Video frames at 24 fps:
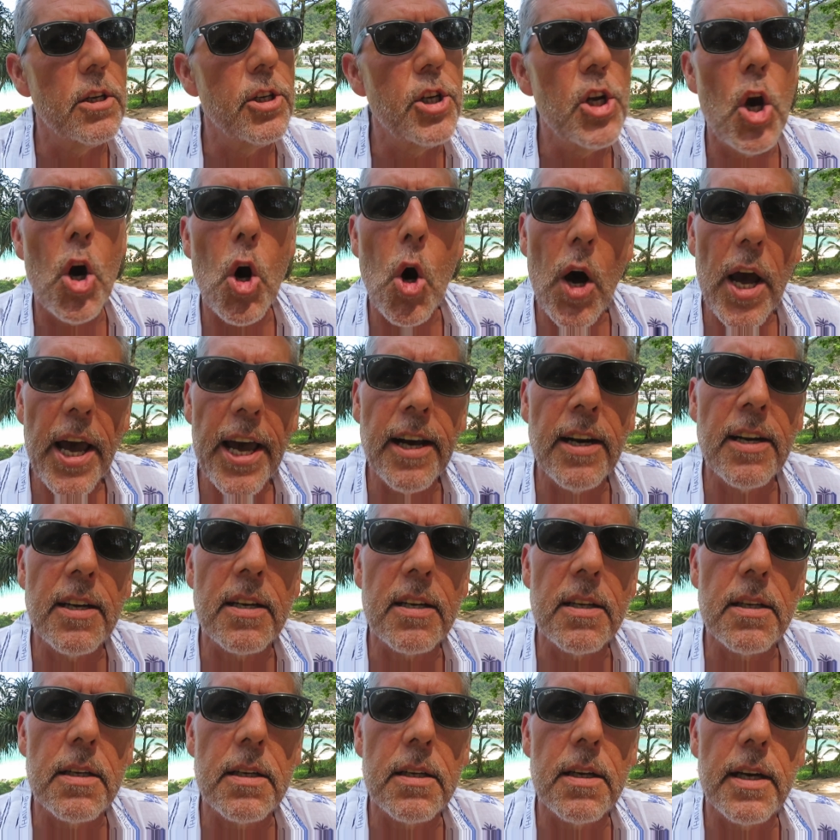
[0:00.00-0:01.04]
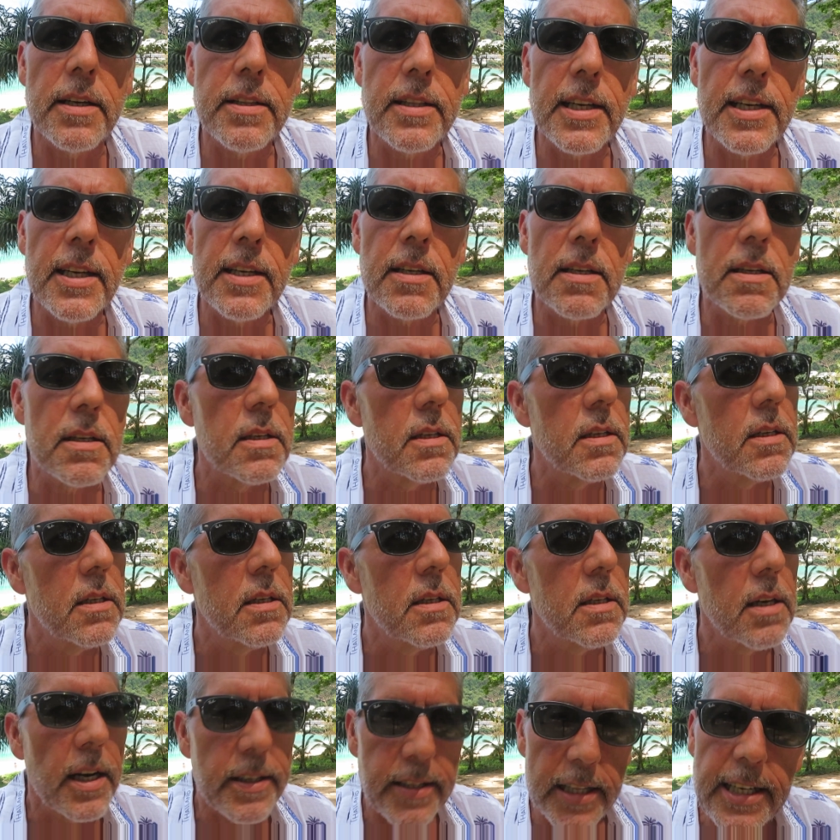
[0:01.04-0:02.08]
No, I
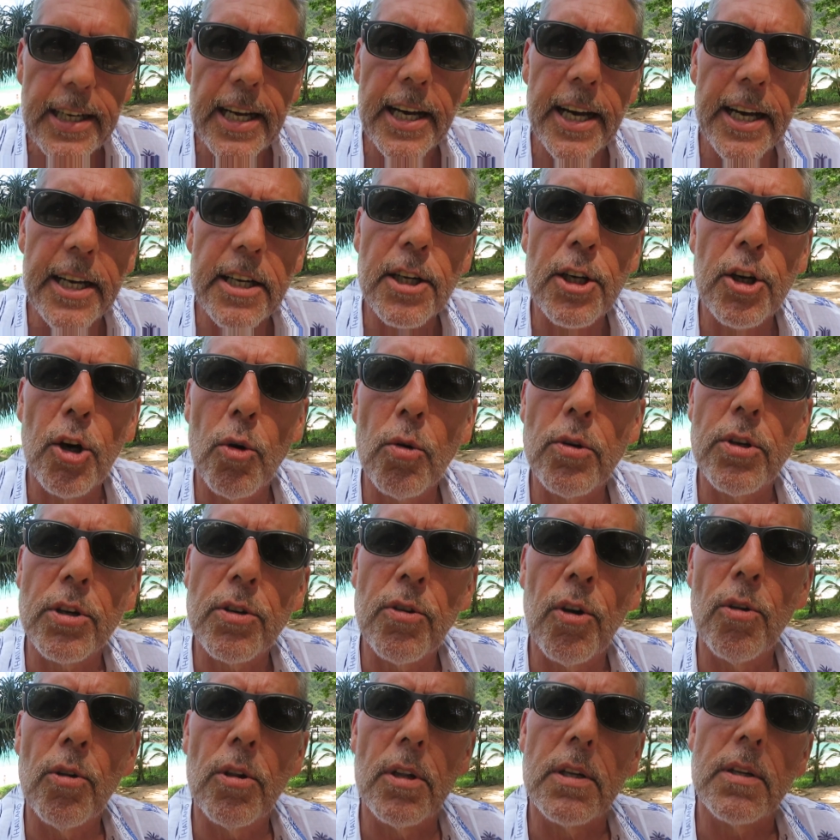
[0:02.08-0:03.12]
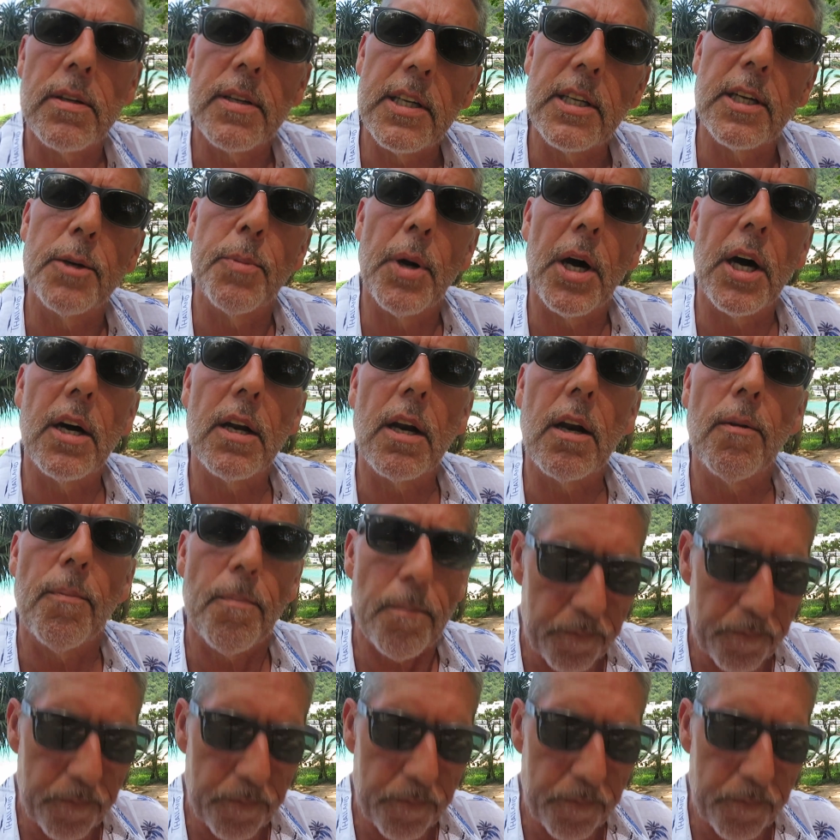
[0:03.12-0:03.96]
think I had a Coca-Cola in a bottle,